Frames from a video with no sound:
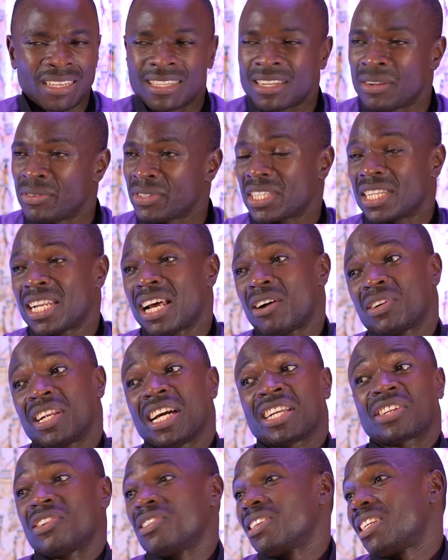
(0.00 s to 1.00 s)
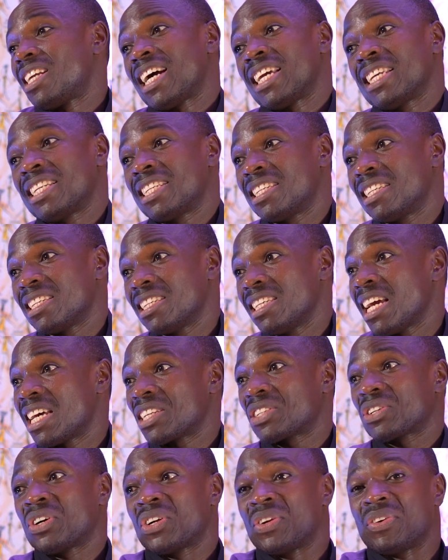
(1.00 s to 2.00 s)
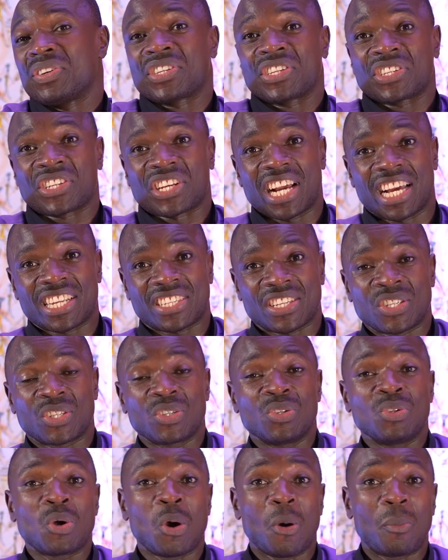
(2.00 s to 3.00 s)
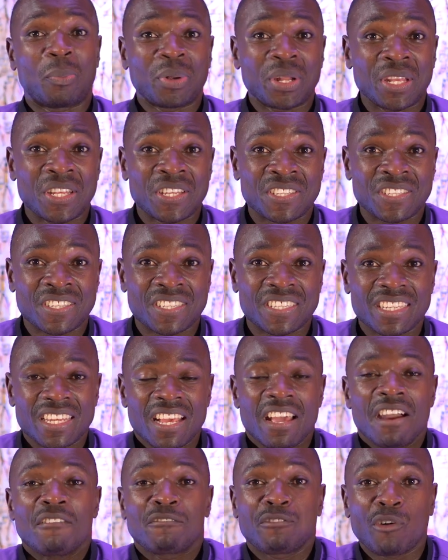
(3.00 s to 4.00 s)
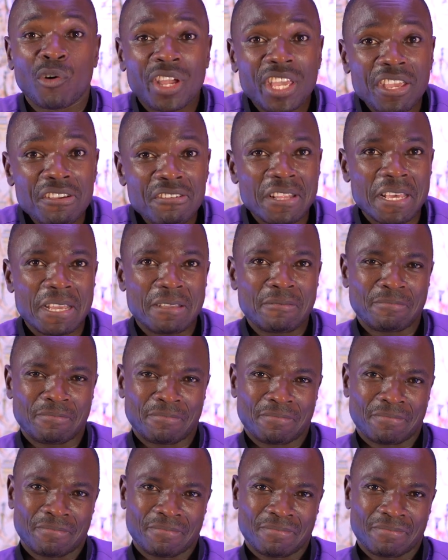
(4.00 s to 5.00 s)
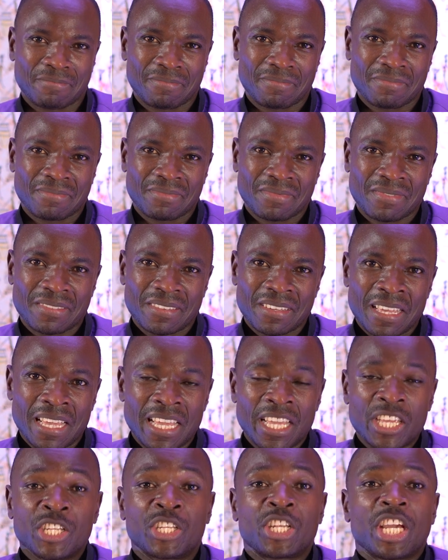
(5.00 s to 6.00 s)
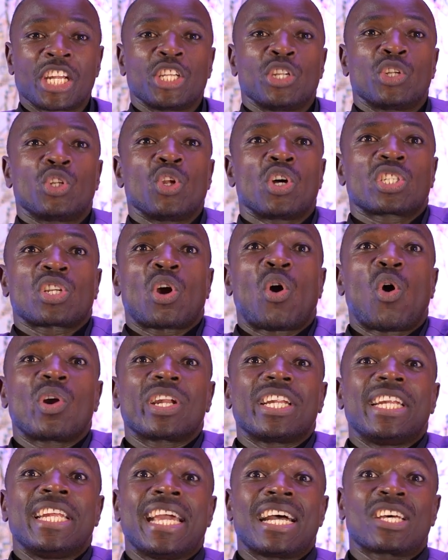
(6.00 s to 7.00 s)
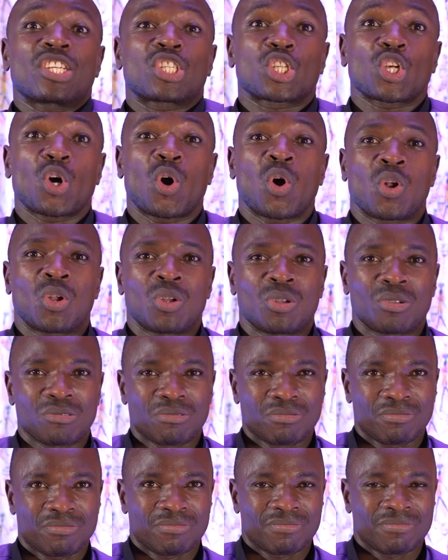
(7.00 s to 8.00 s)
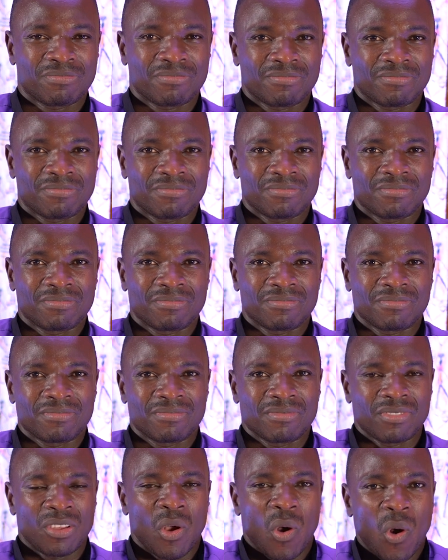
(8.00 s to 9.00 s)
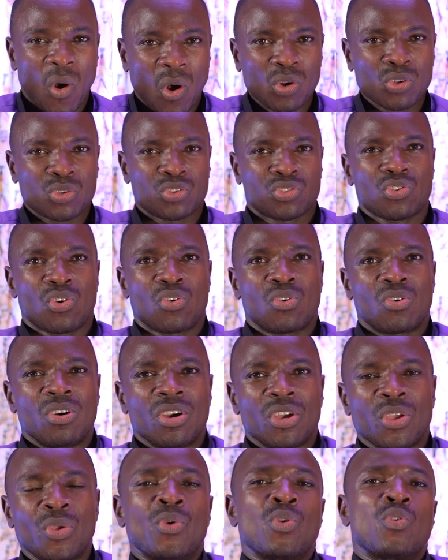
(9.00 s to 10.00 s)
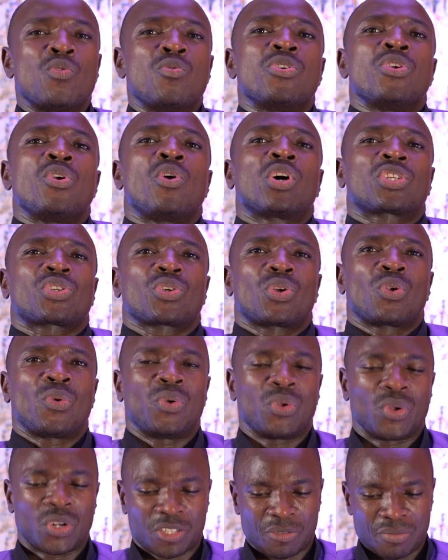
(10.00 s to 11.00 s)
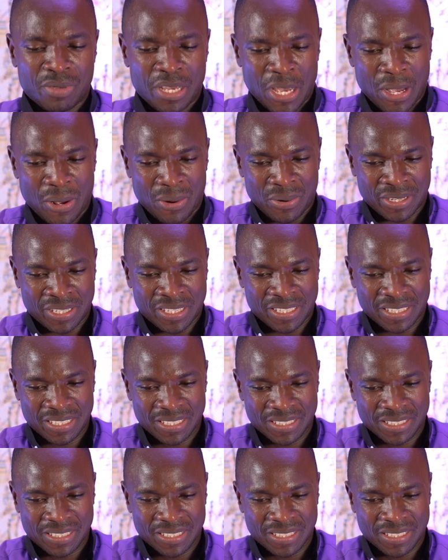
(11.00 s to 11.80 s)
Someone said, now that one died, he has gone with his curses. No, please, forgive them. Then you don't hold their soul. Also, your soul will not be held.